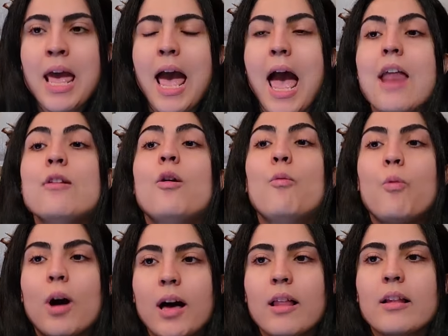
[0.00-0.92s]
And
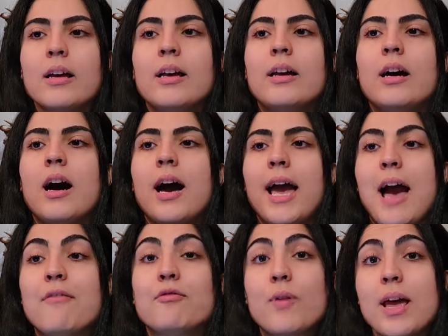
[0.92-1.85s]
while I
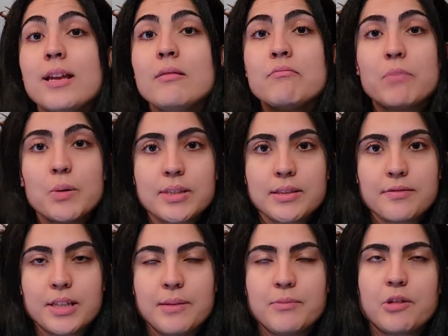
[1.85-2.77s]
have read most of
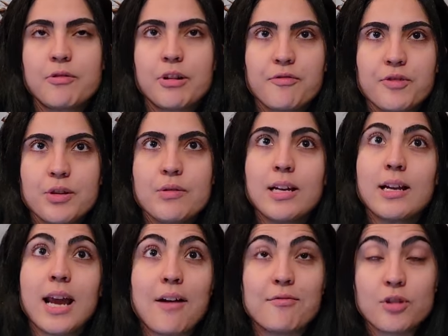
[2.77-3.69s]
them, there were a few that I
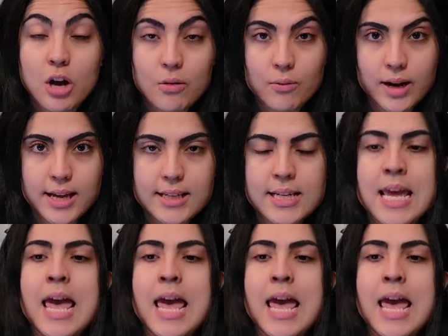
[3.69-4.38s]
have not read,